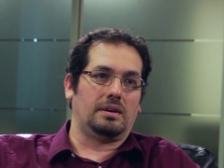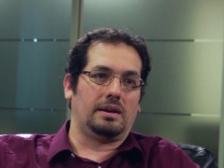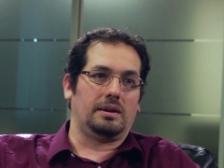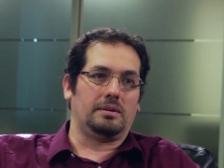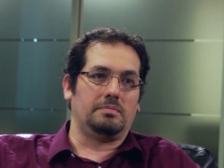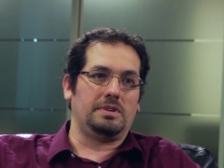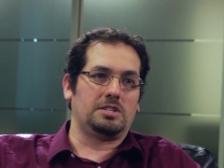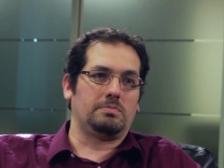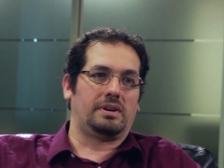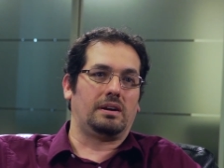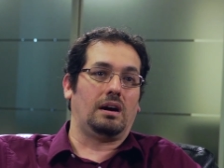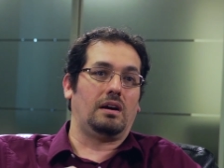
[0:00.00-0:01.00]

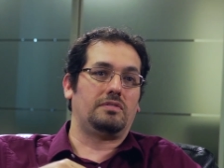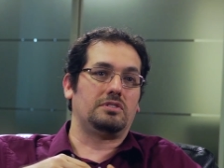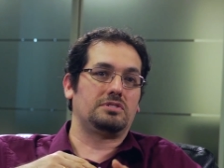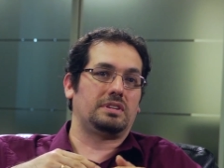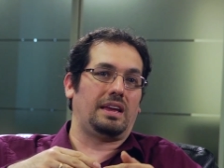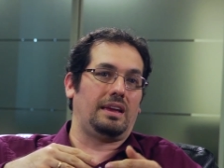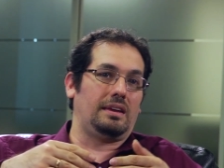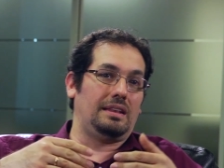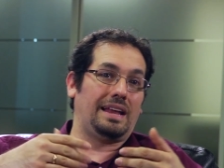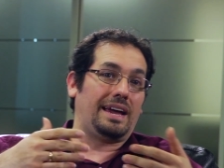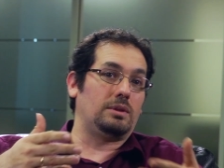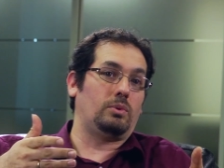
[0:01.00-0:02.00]
BitSmart offers a
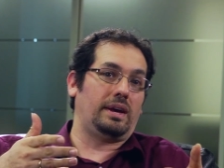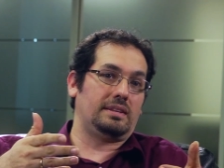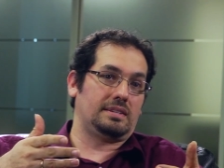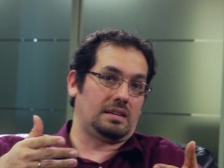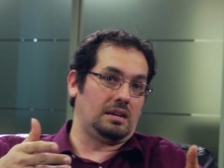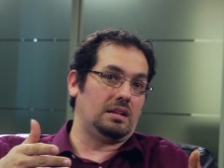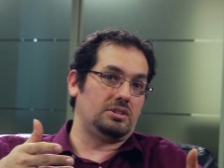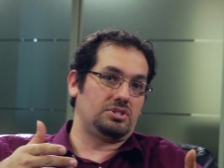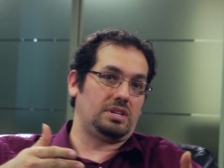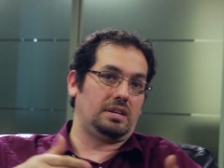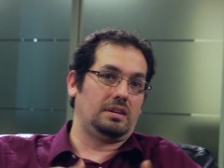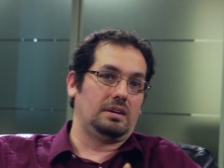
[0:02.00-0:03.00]
lightweight
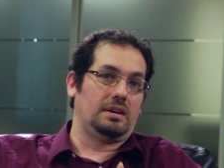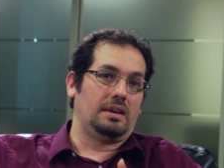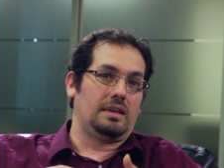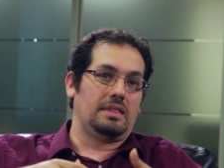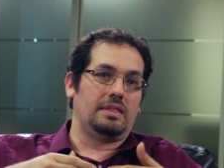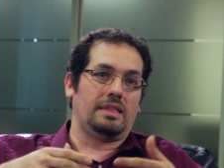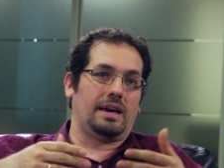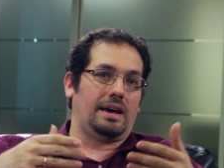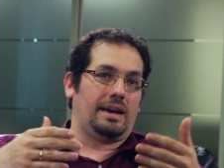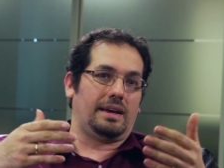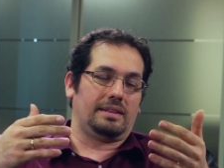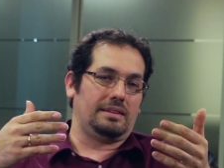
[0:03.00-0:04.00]
technology
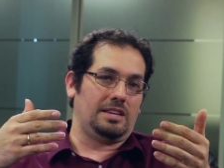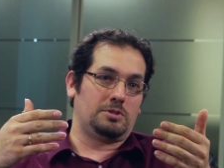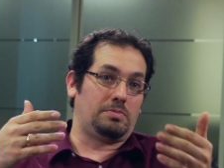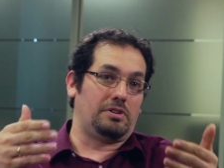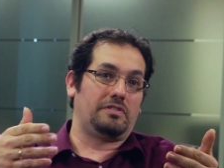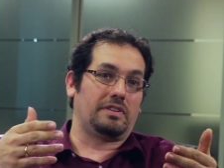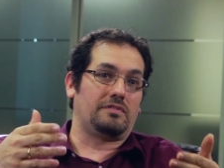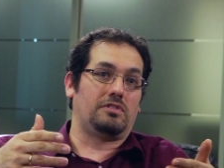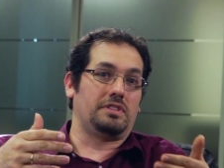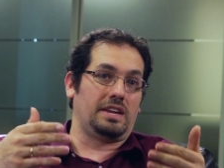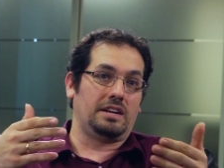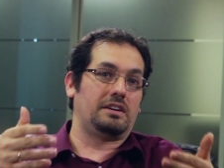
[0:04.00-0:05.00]
that is perfect
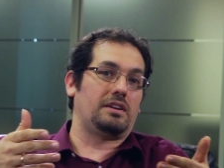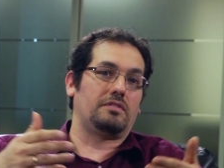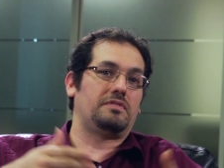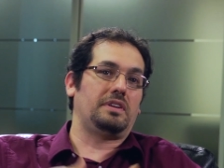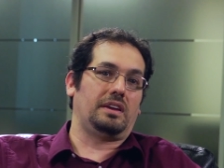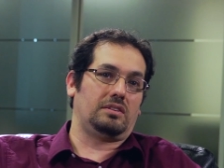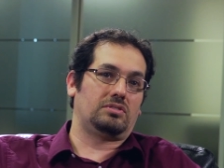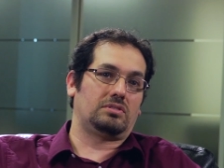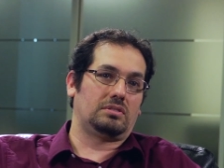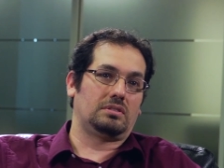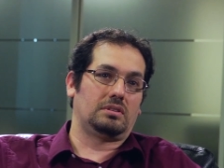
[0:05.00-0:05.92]
for the Internet of Things.